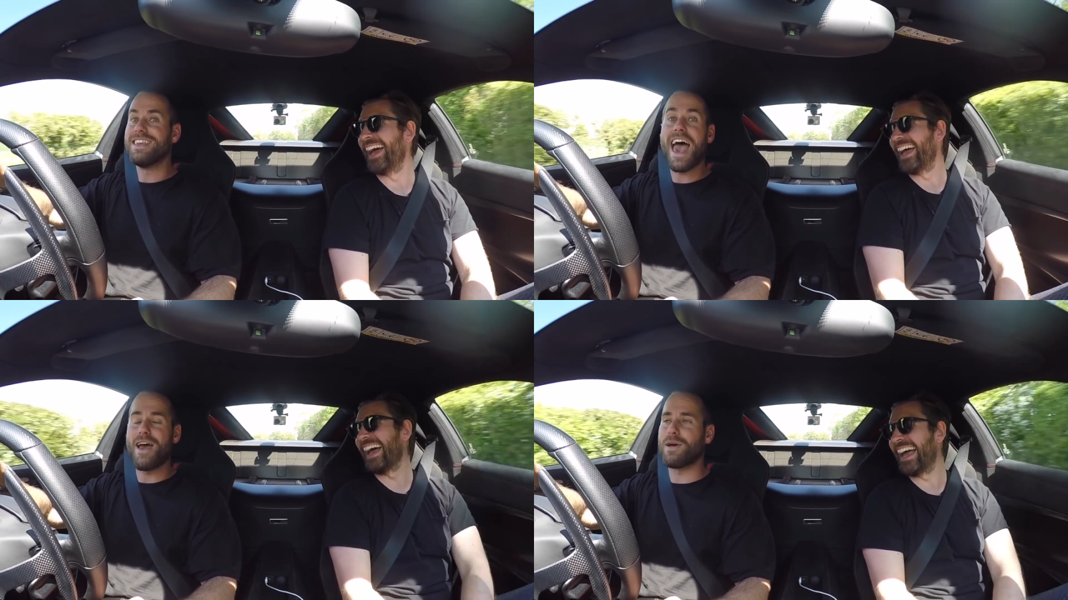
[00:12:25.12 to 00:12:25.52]

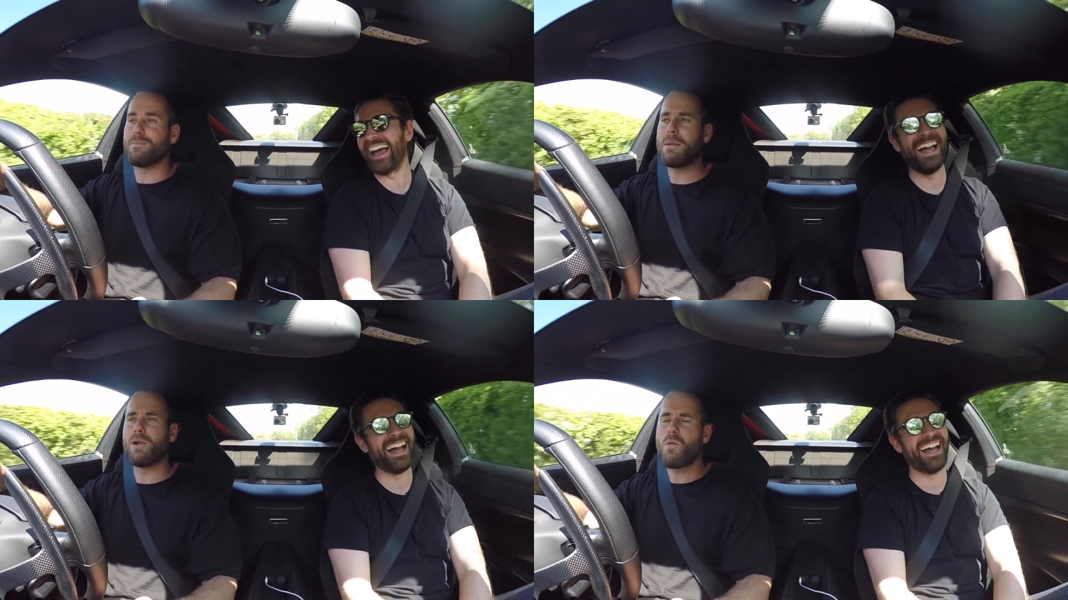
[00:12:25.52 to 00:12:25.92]
Speaker 1: yeah, but
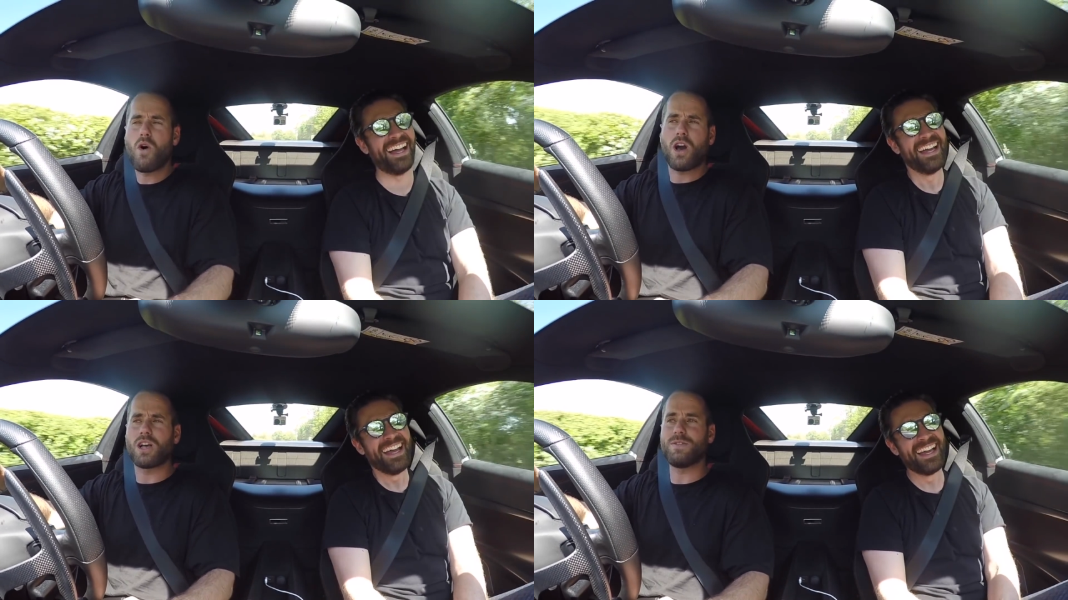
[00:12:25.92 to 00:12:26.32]
people are like,
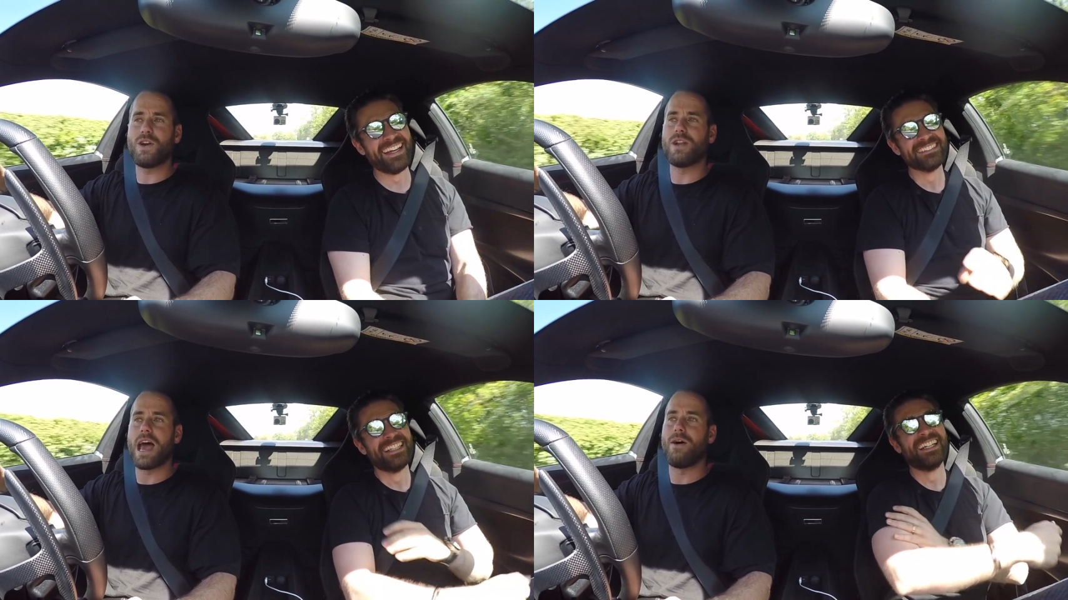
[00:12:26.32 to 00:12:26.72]
what cars have
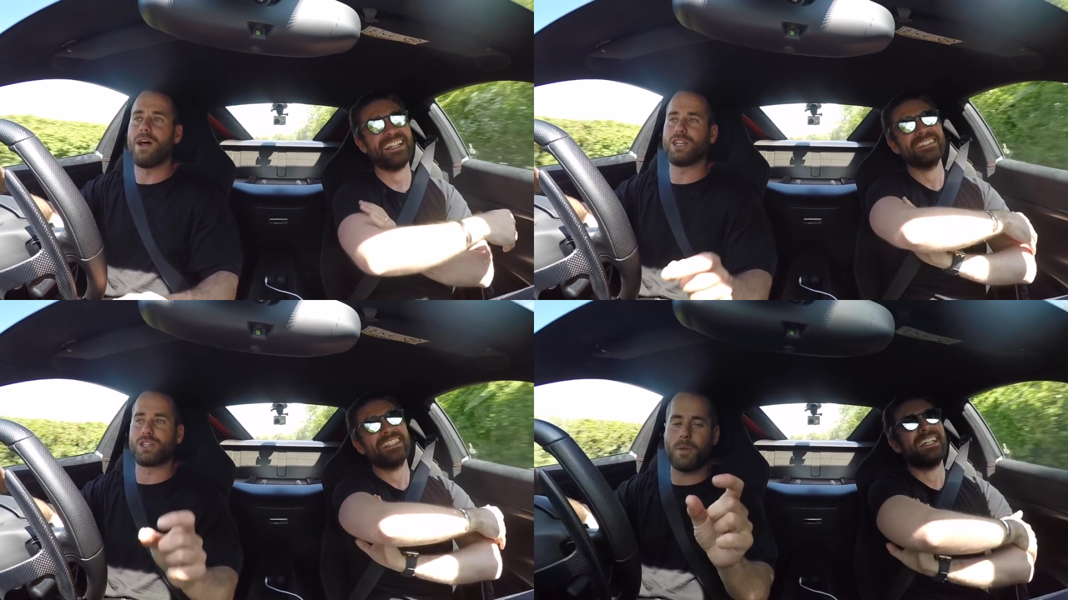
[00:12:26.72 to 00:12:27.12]
you got now?
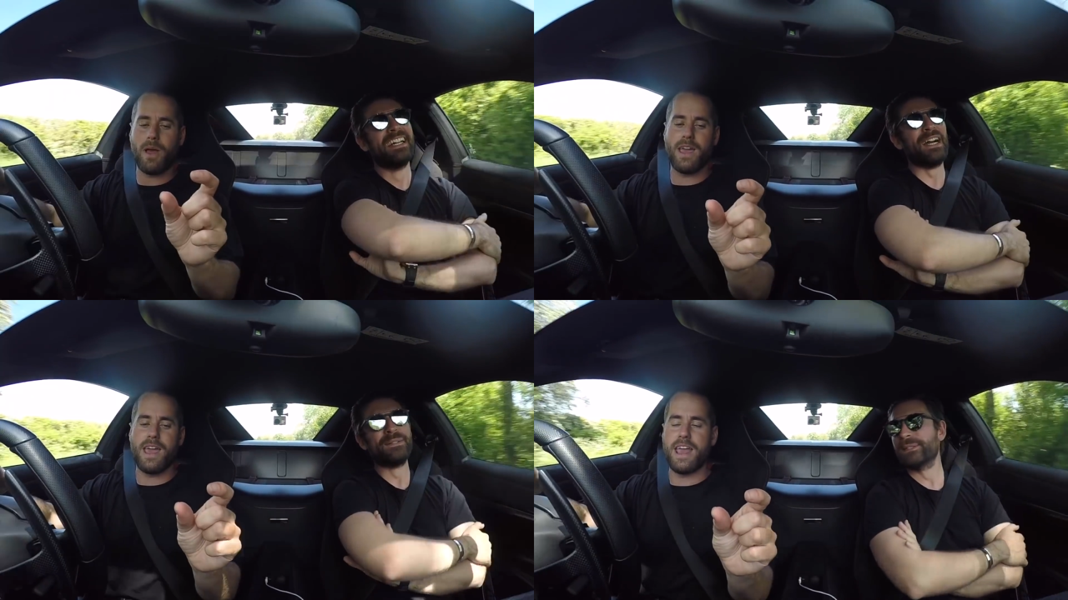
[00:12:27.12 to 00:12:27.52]
And I just
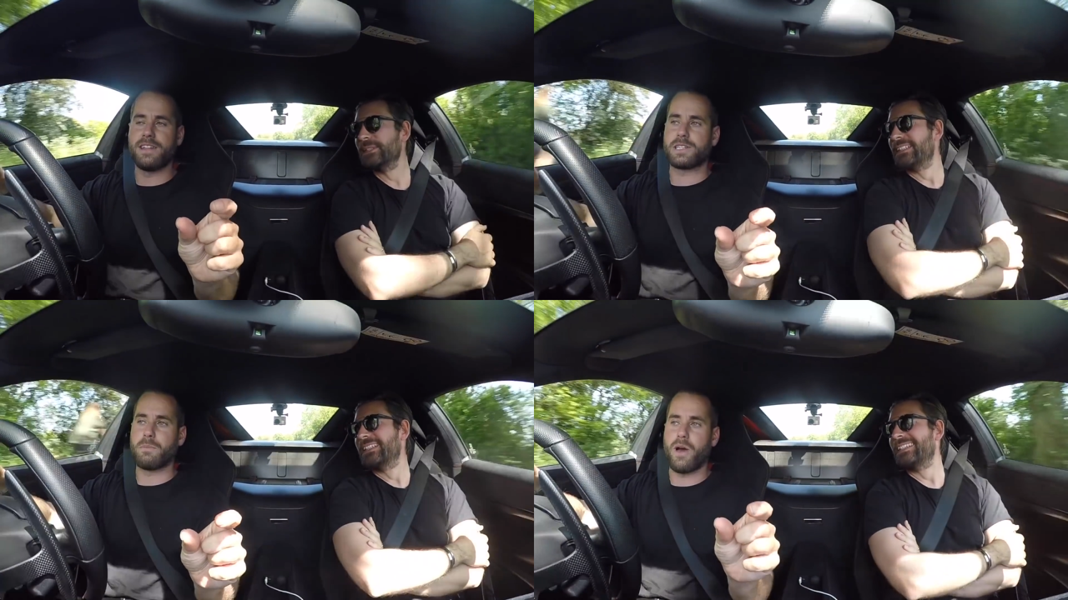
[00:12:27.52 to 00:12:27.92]
write yeah.
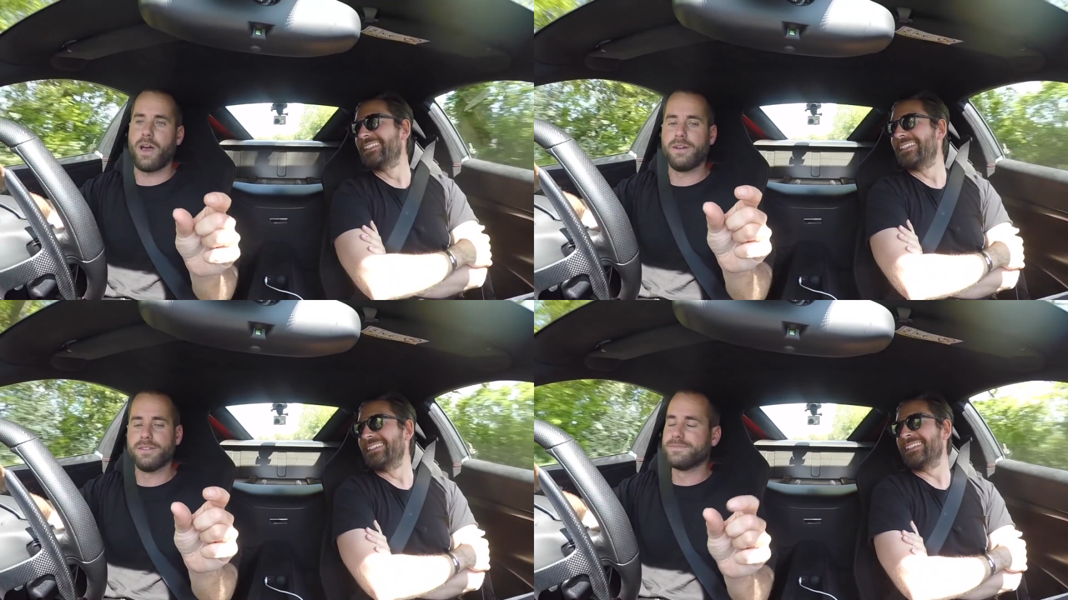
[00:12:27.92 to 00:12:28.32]
Insta
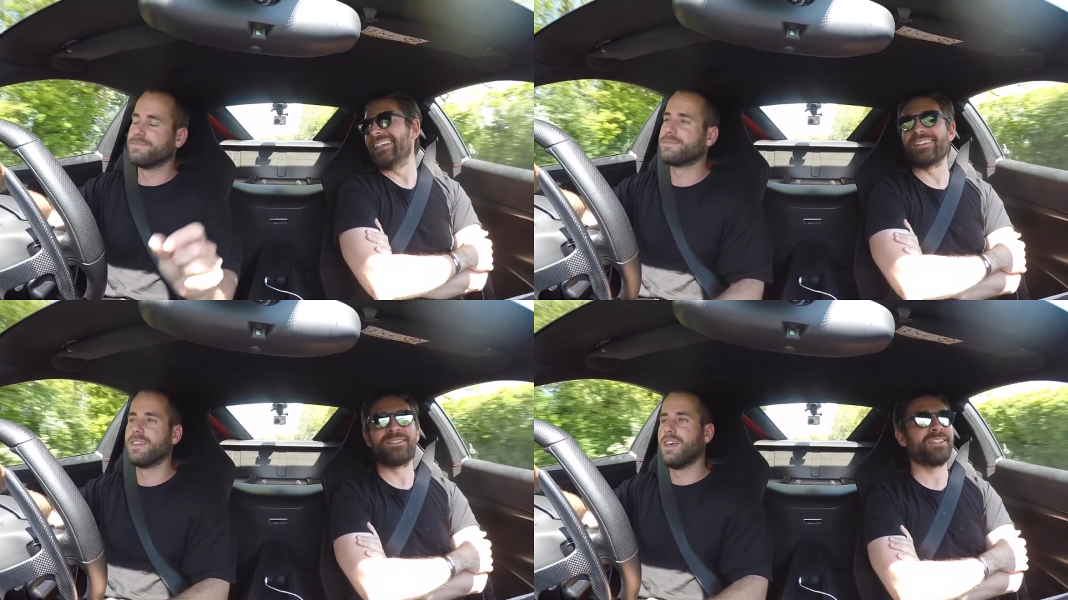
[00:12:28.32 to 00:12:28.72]
bio.
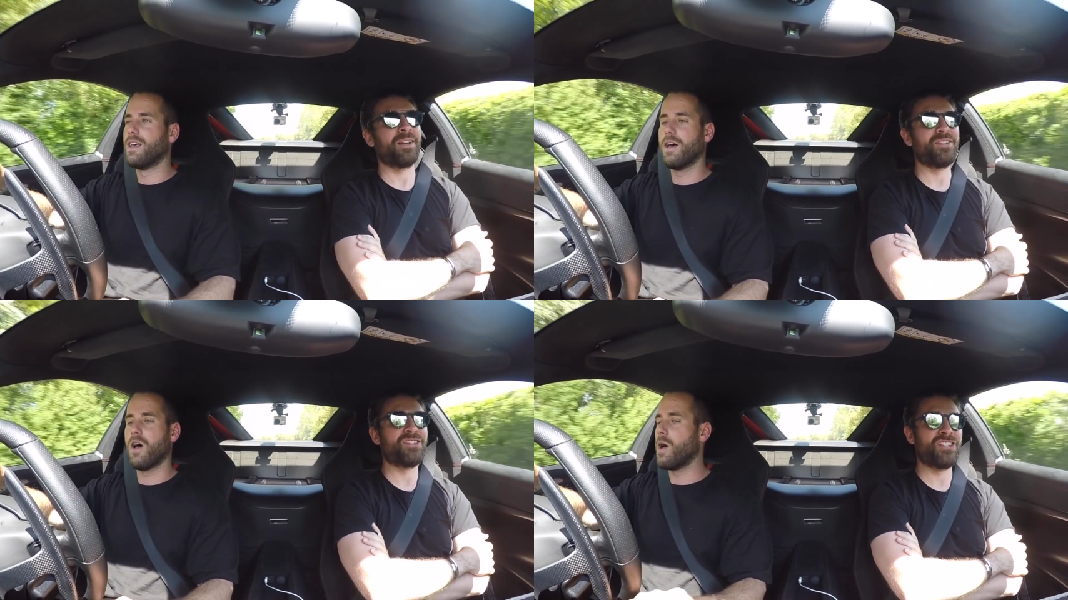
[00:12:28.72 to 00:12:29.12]
Yeah, just
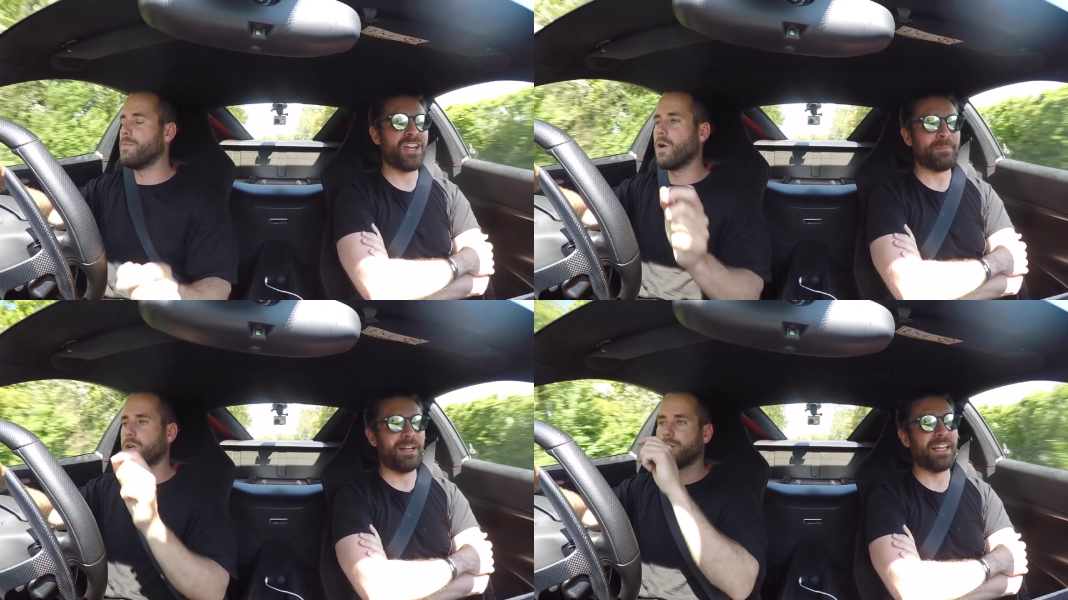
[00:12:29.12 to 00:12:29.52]
go and
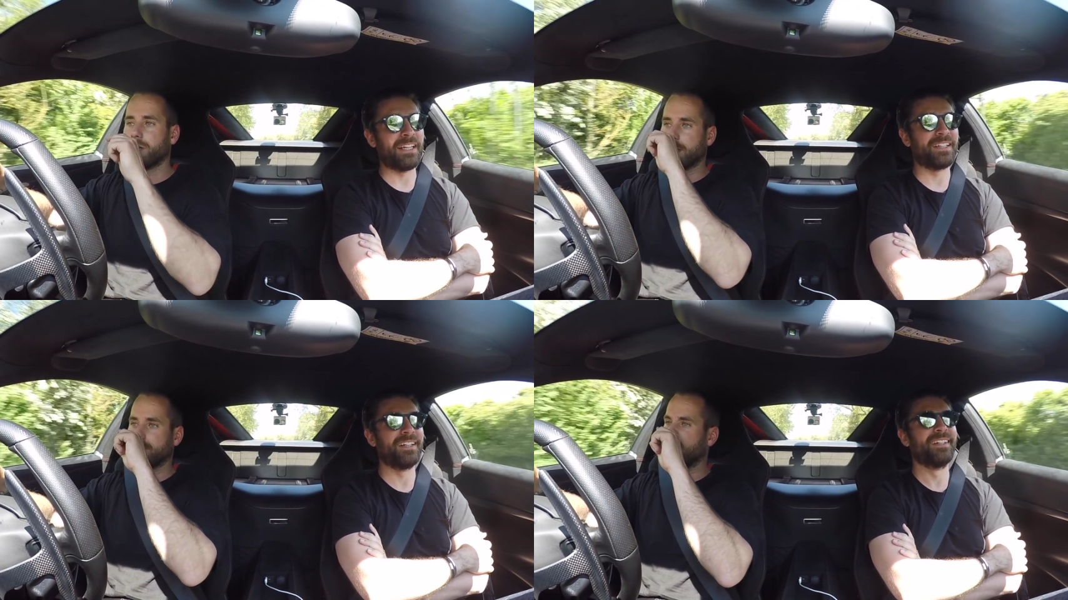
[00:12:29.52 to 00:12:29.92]
Obnoxious. check my
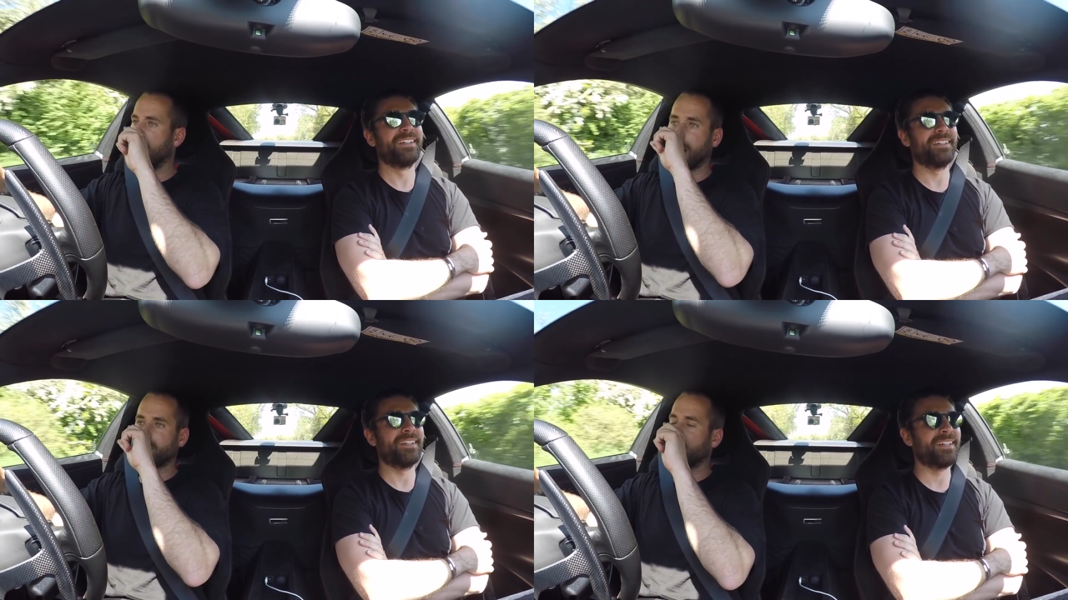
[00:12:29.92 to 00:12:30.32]
link.
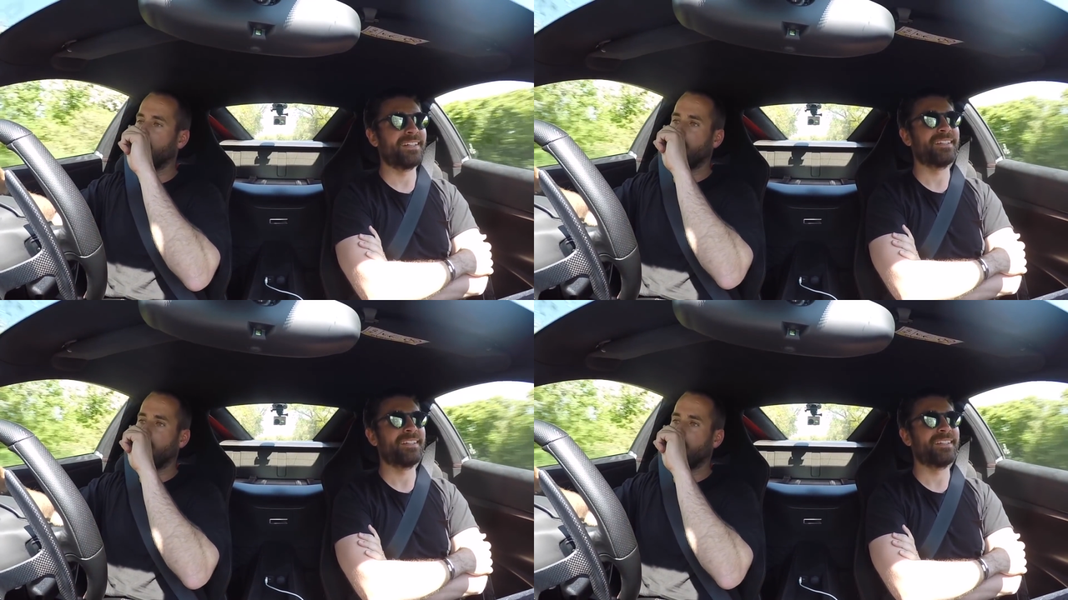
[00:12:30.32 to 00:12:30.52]
Absolutely